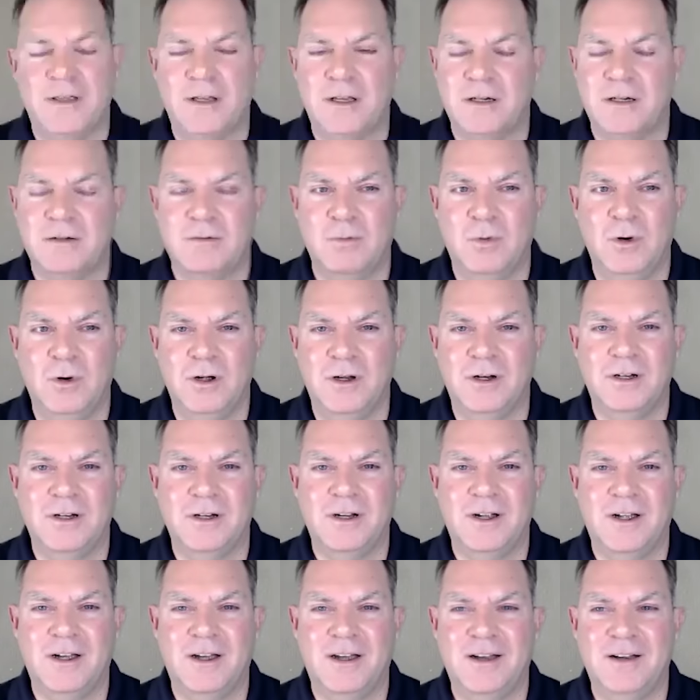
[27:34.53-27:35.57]
I think it
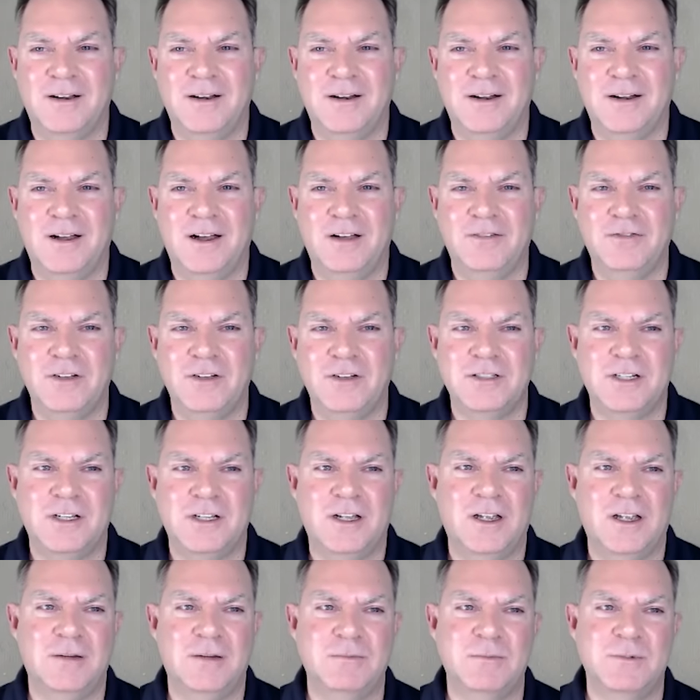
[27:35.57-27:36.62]
would. And
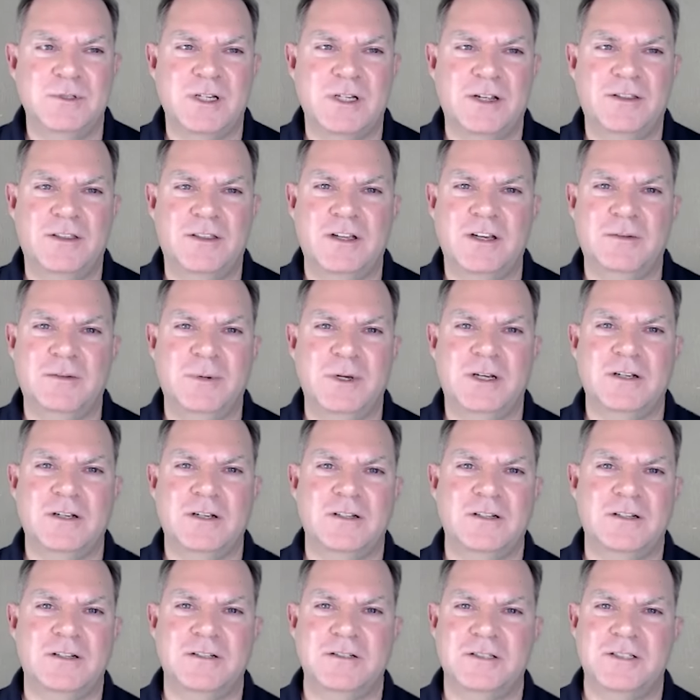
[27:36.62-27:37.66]
oftentimes, I think
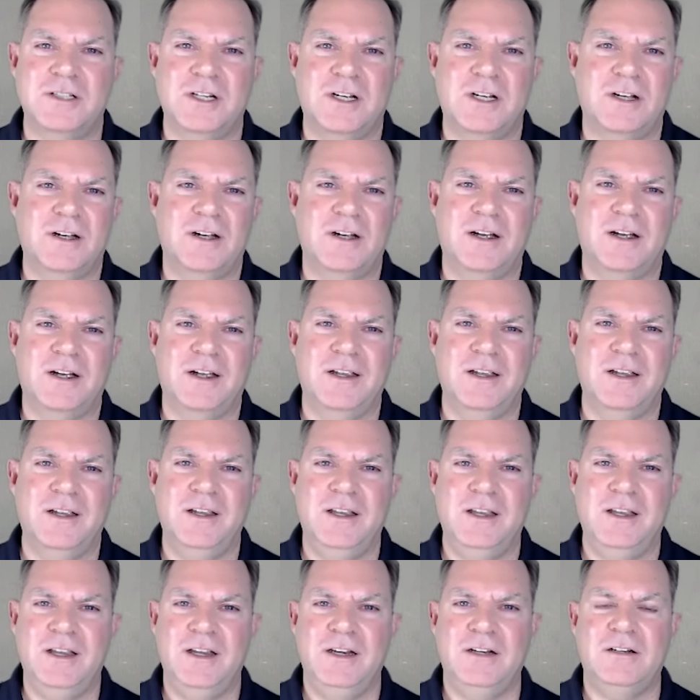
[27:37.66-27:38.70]
because
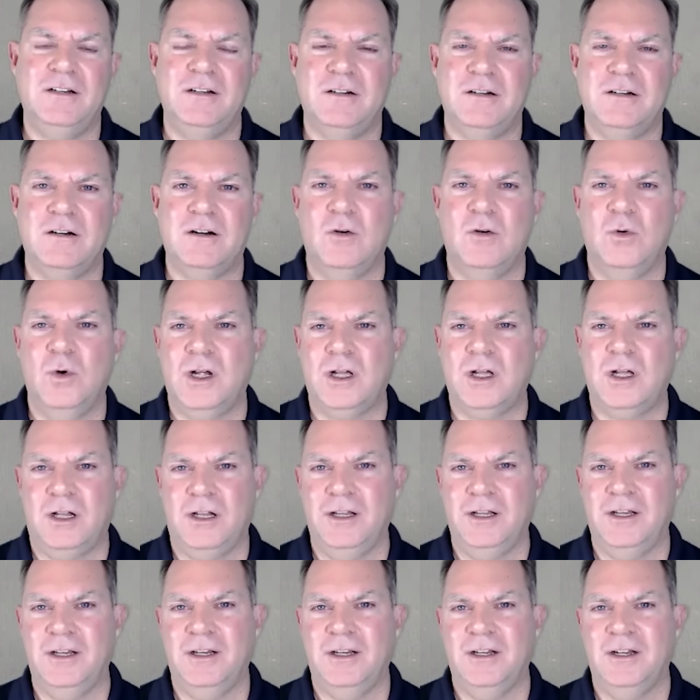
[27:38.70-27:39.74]
I eat
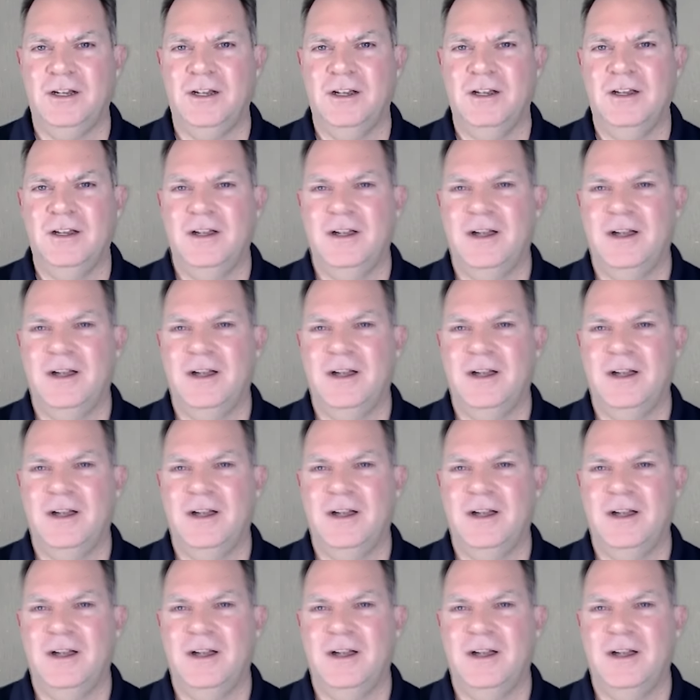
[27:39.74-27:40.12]
quickly,